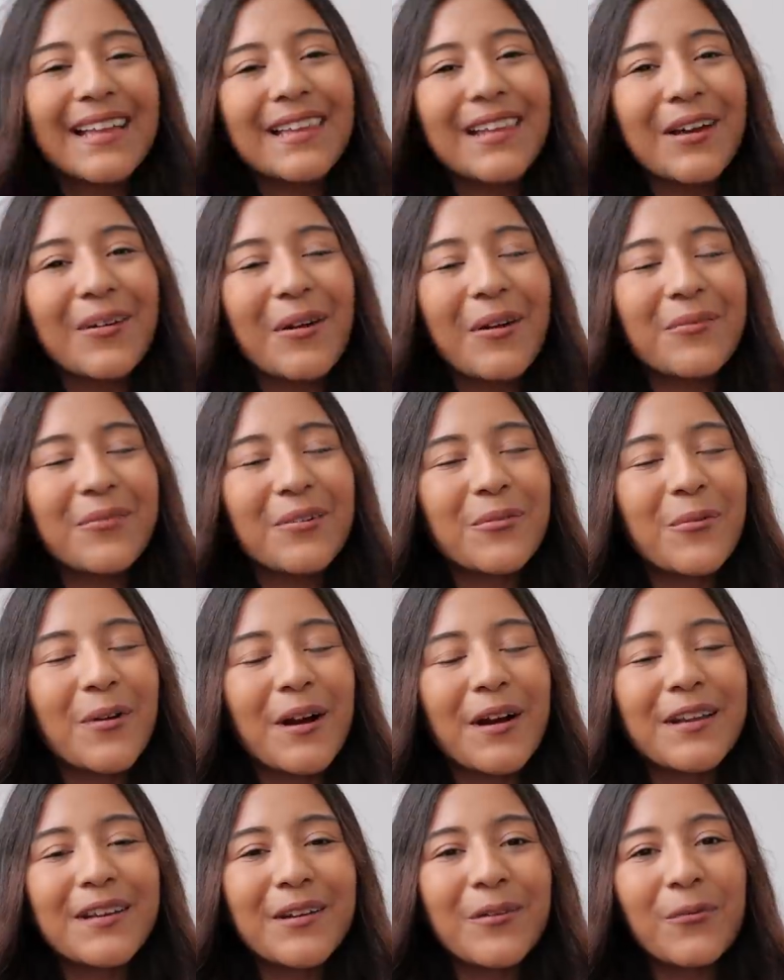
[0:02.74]
Hello
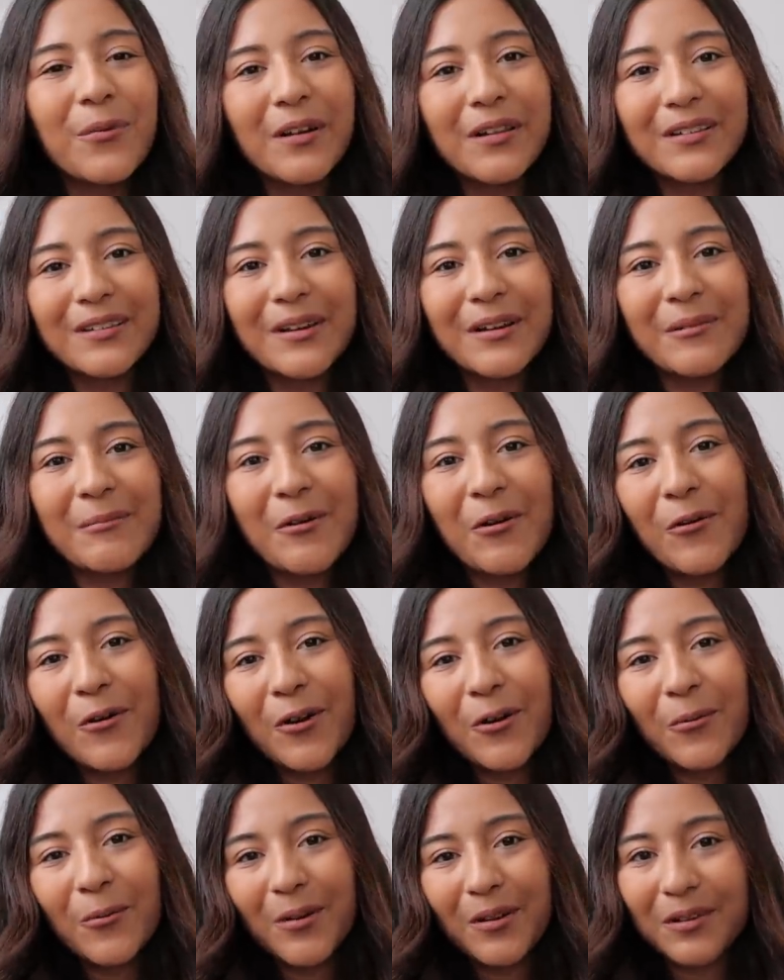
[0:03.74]
everyone, welcome
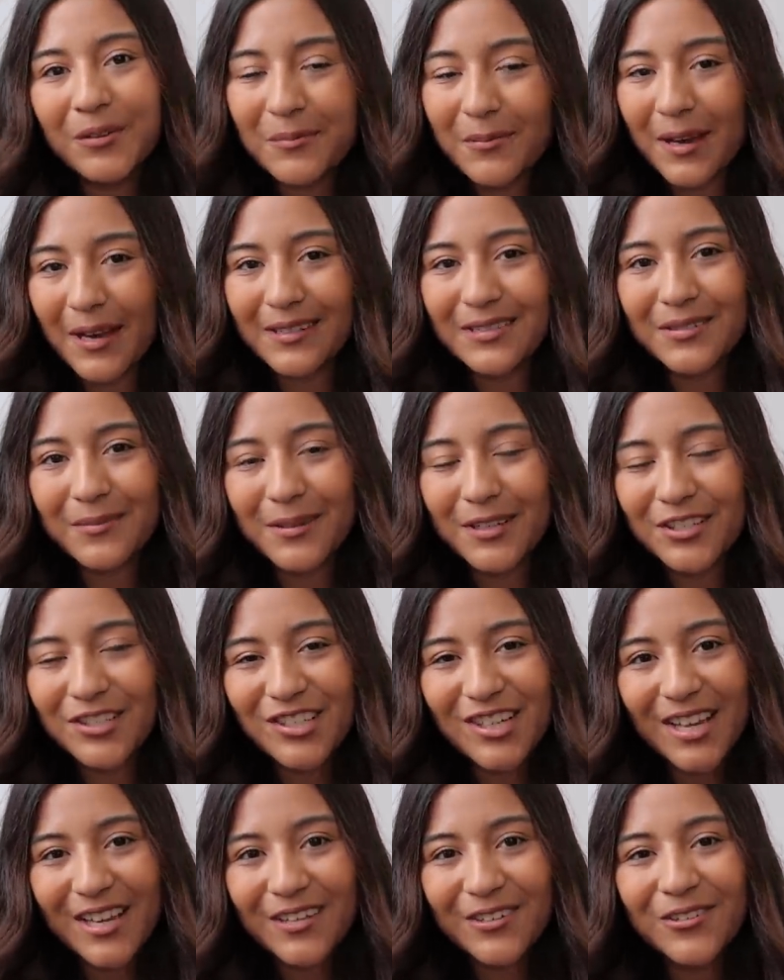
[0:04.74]
or welcome back to my
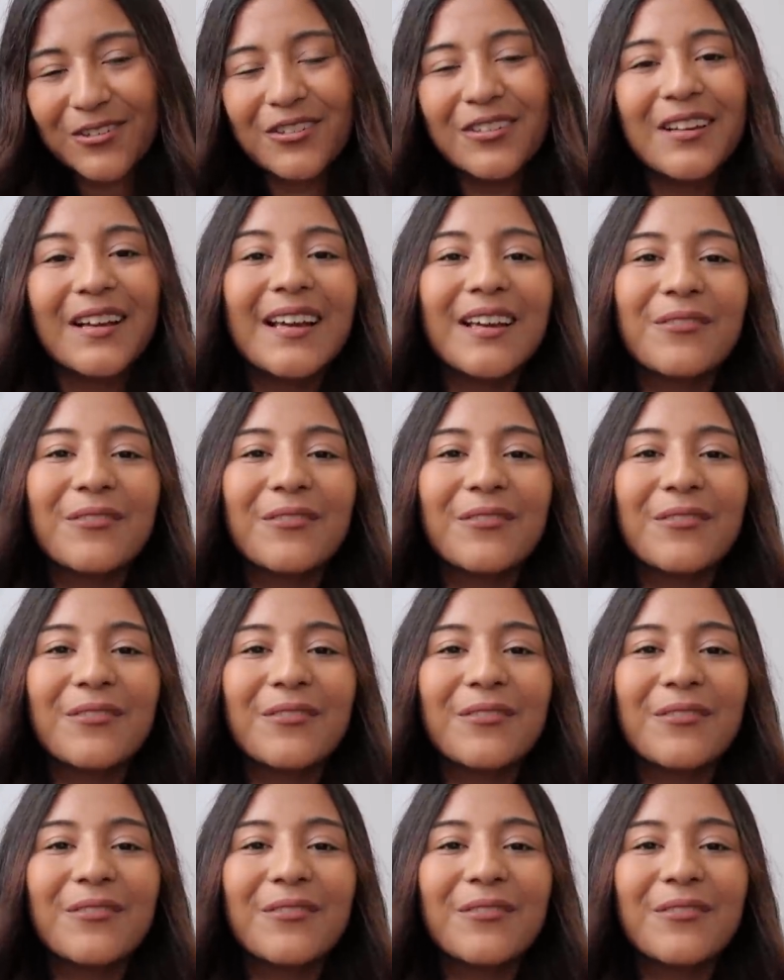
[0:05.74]
channel.